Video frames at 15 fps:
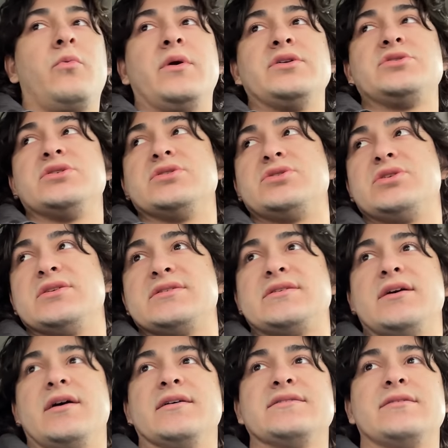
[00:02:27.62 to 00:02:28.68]
which is just
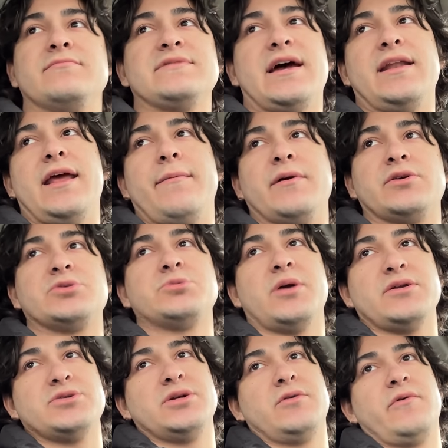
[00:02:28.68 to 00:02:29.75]
uh, some dynamic
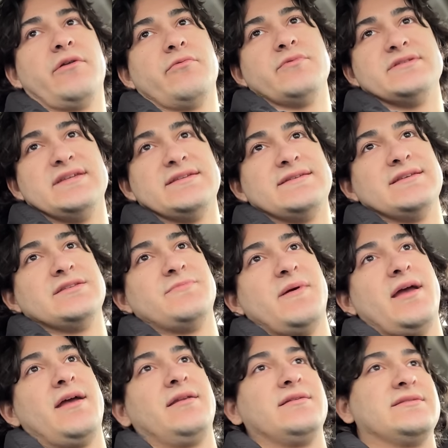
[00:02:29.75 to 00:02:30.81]
stretching with a resistance
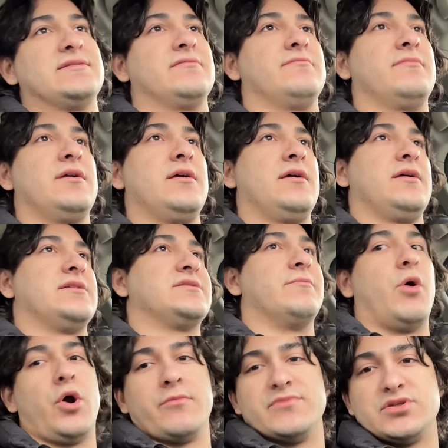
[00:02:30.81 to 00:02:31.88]
band and some
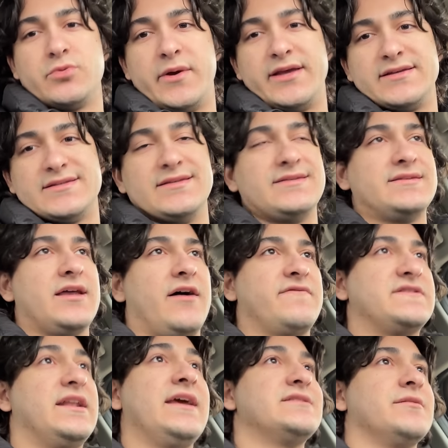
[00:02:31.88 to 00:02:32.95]
some arm swings and
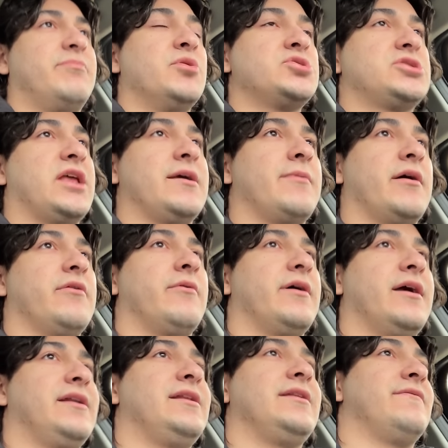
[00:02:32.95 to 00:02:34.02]
stuff. Today's a push day, by the
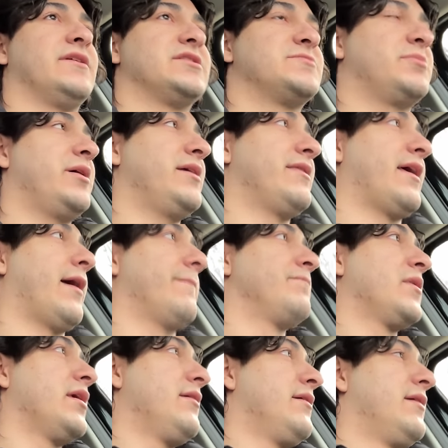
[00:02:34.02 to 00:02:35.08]
way. I didn't even explain
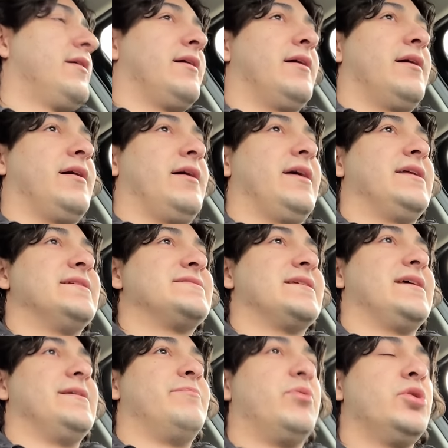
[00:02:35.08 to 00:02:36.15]
that. Uh, it is
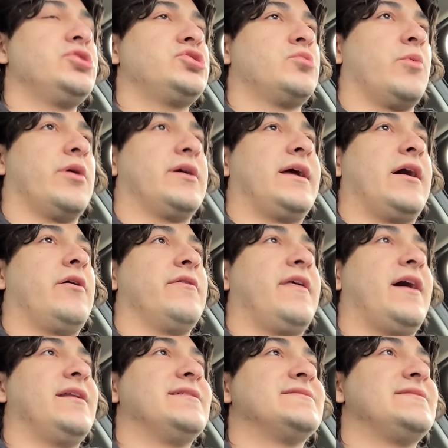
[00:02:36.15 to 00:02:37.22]
a push workout.
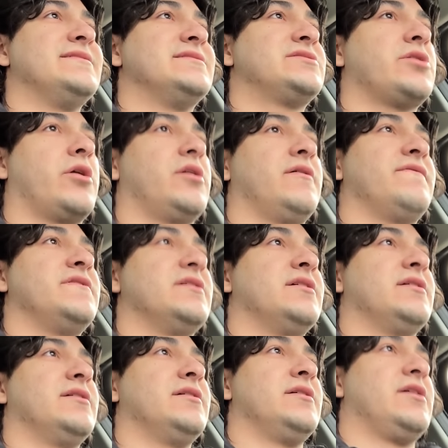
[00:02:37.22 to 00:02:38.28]
That is the start of
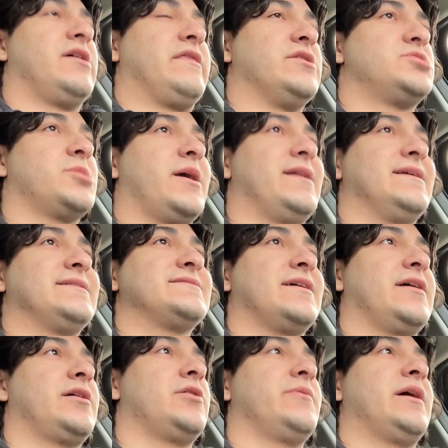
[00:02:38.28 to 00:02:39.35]
the the training
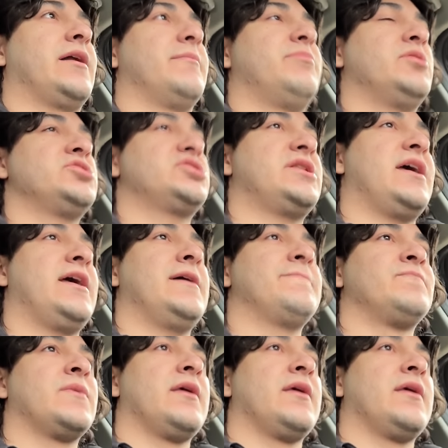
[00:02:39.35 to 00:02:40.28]
cycle. We got a push day,